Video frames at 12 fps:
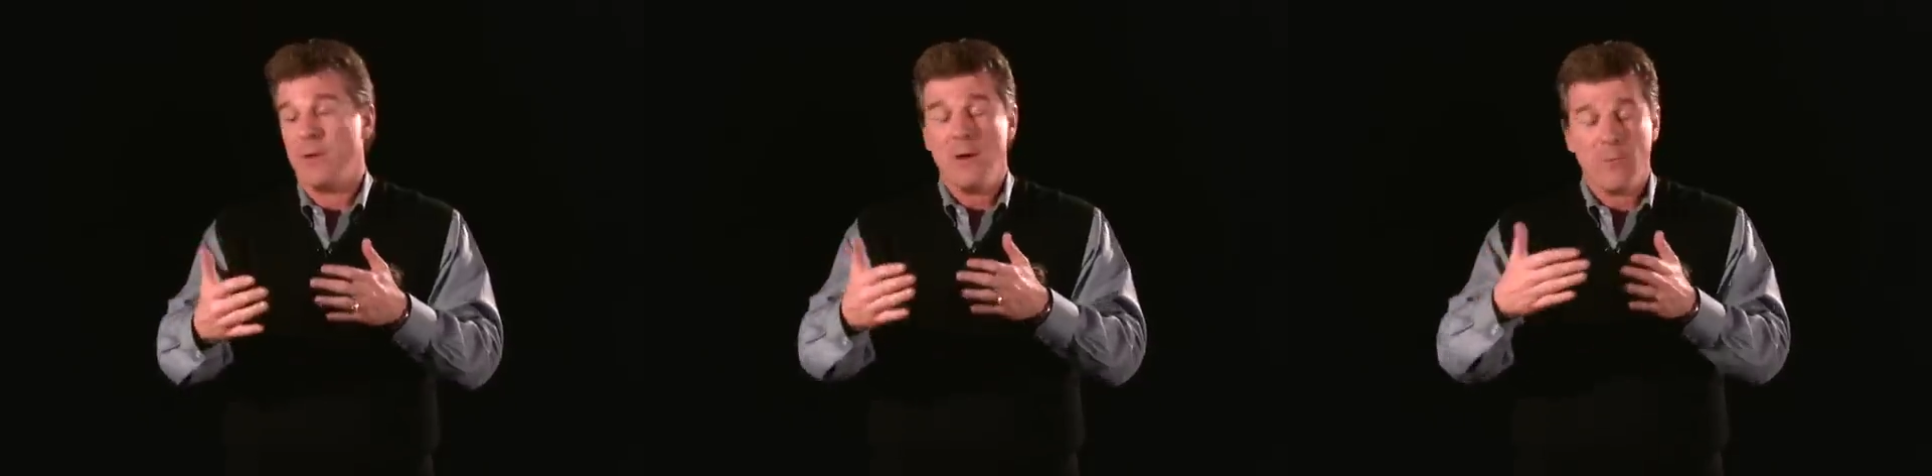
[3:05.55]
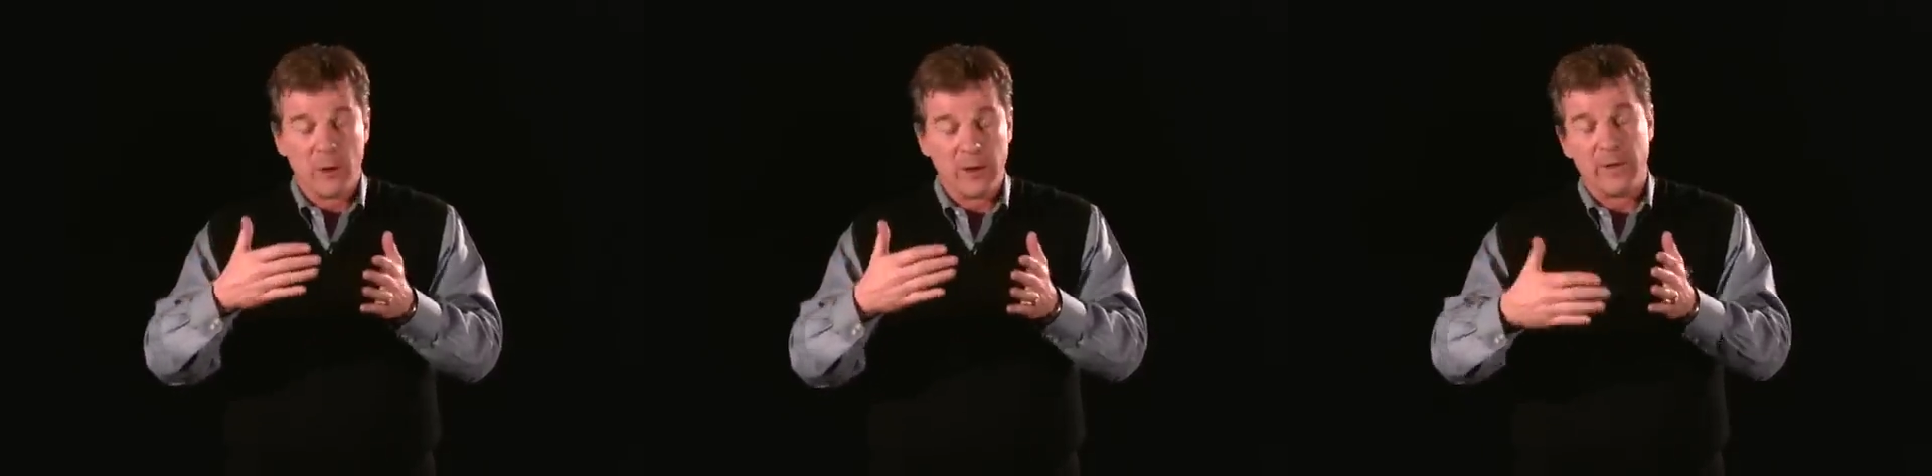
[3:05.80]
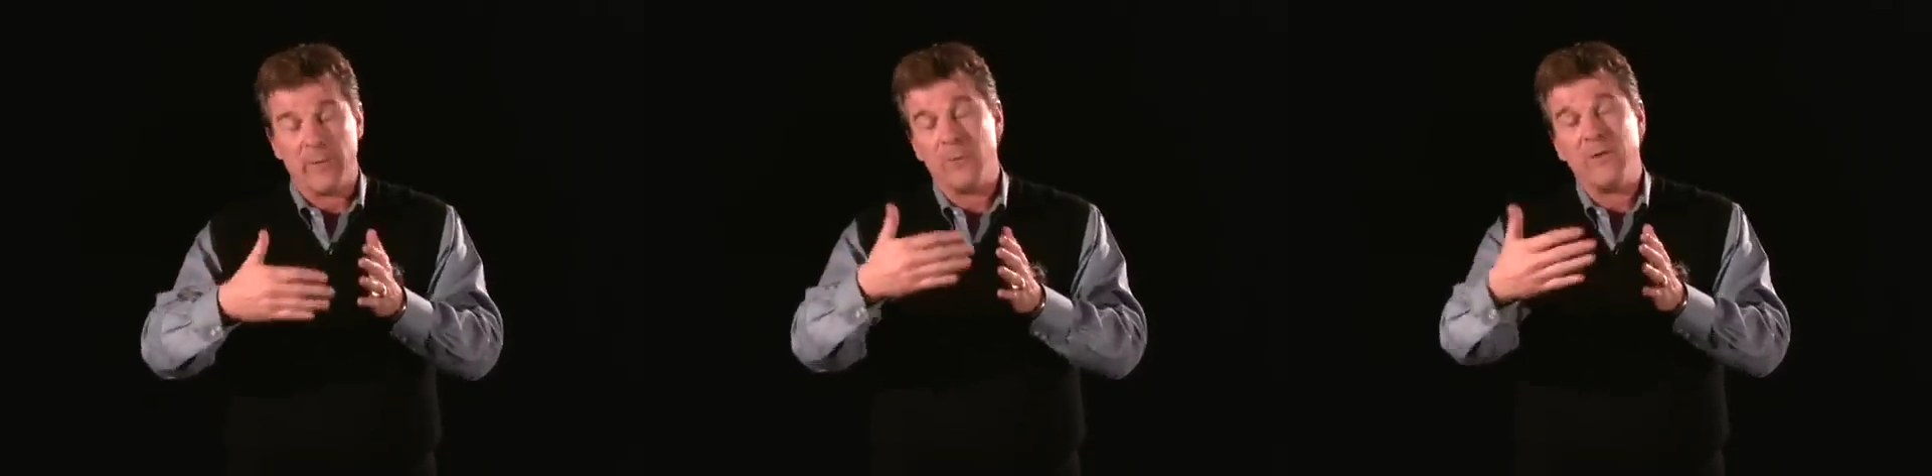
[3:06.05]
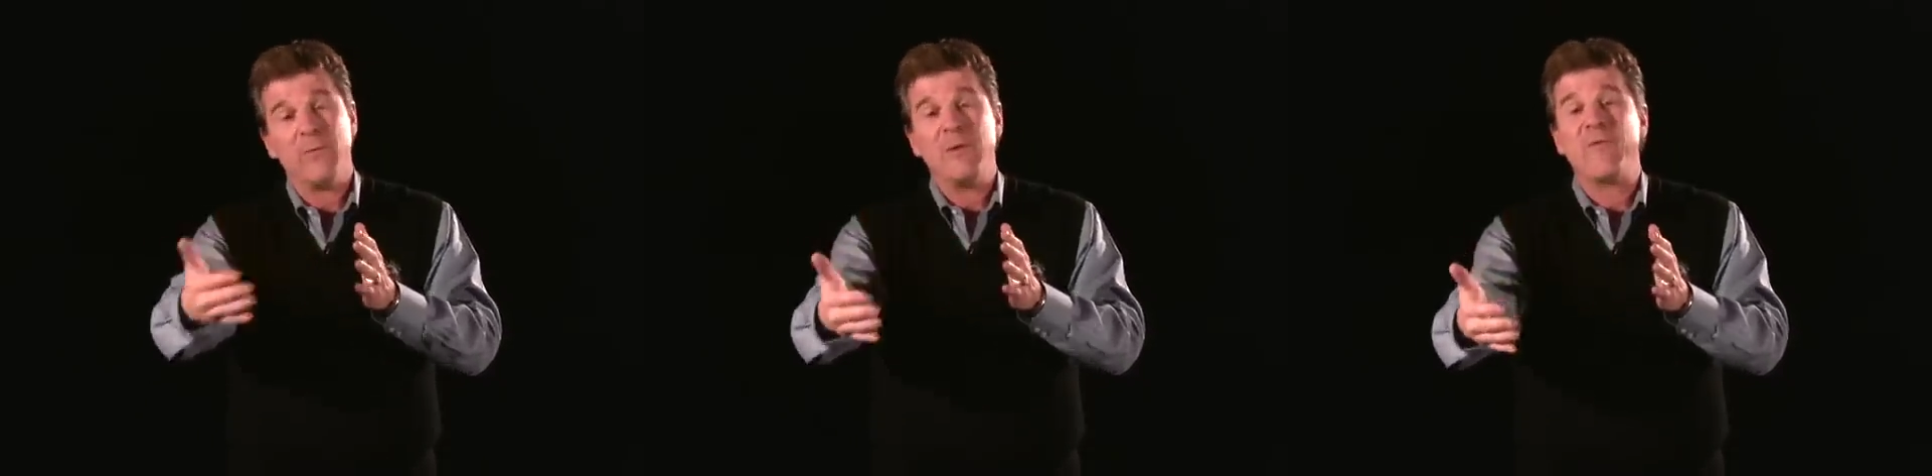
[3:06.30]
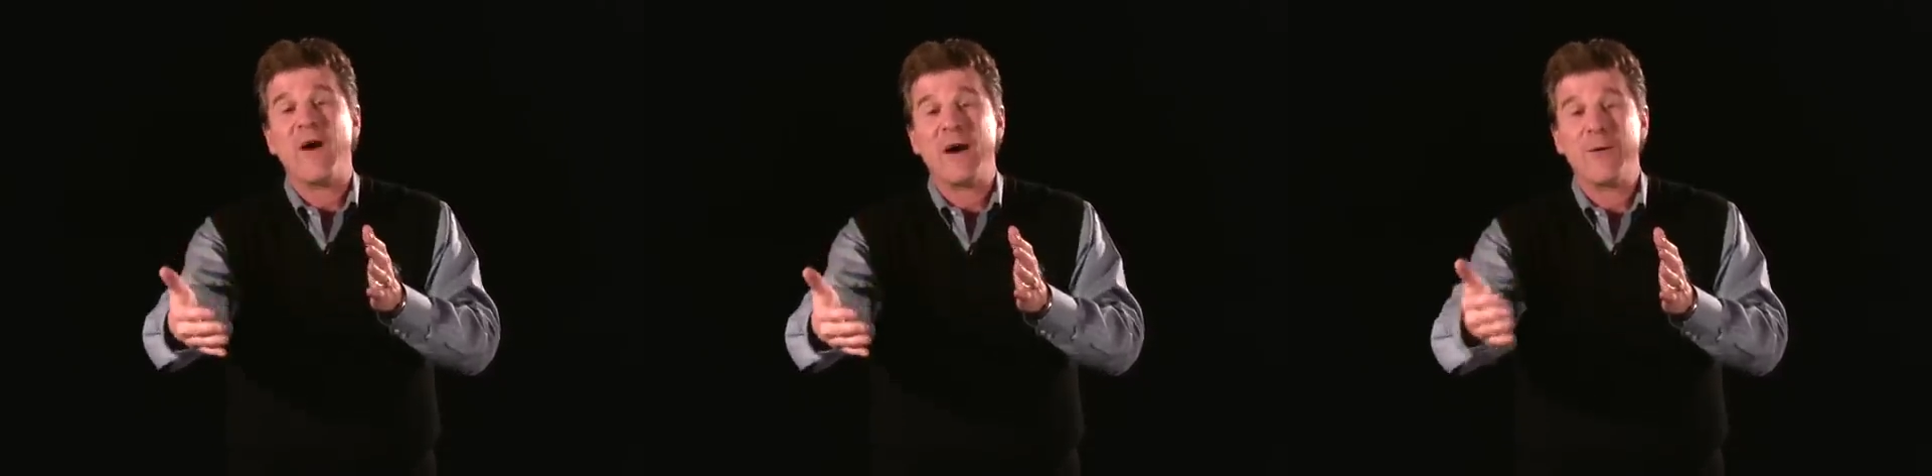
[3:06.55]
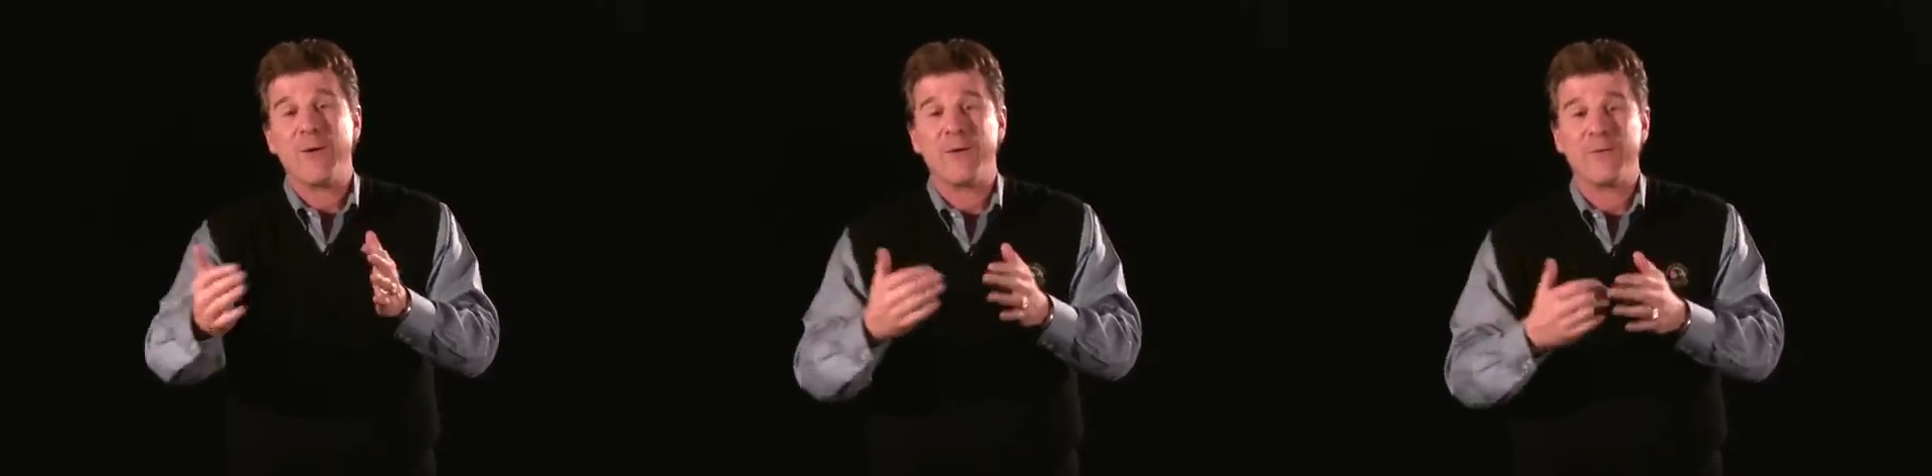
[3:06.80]
We, one another. We, we
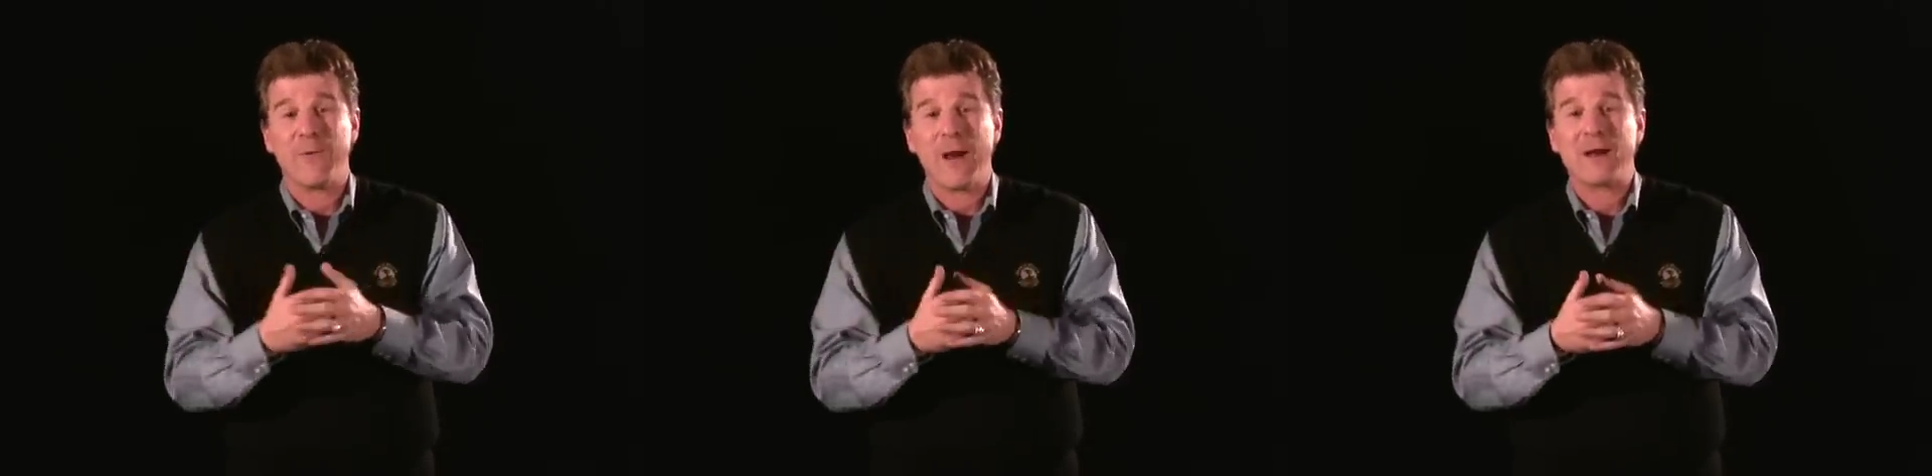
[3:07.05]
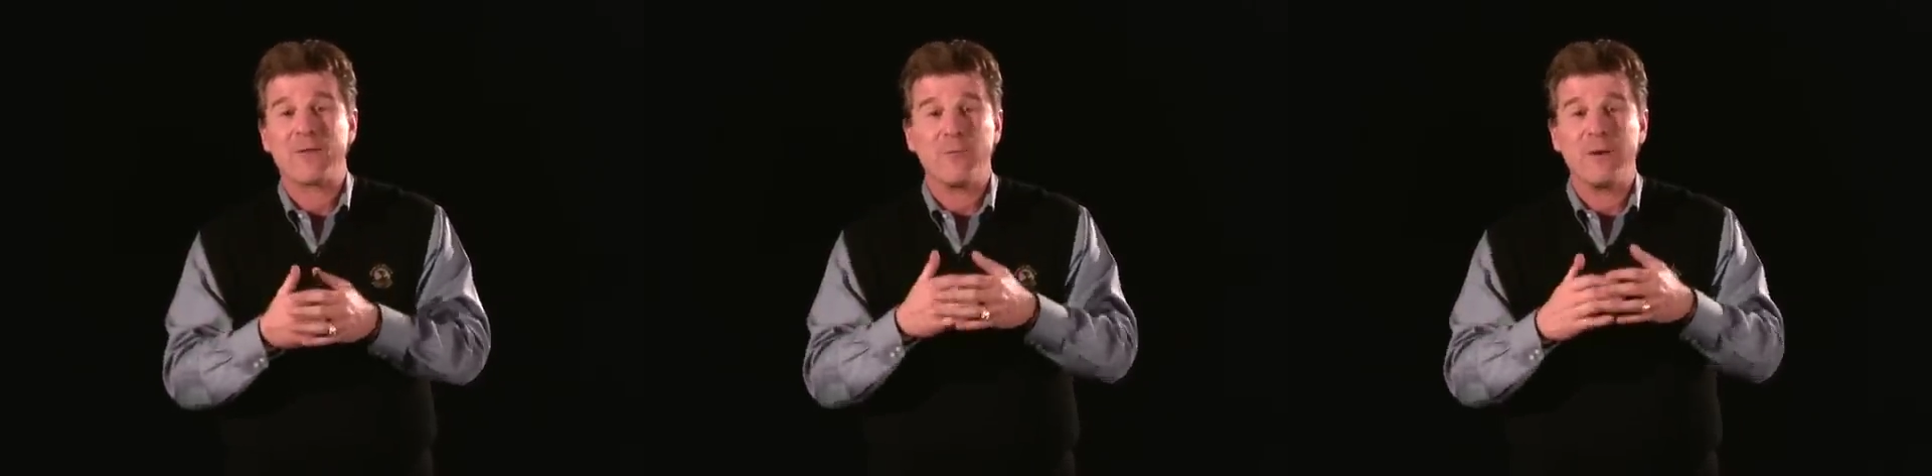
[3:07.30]
fire our director,